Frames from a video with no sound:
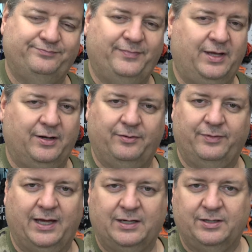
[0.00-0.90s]
you know,
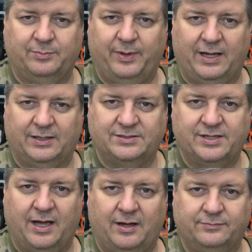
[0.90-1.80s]
that could balance
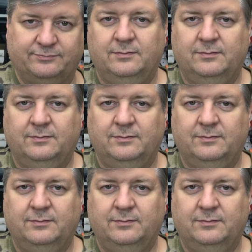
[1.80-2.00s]
out.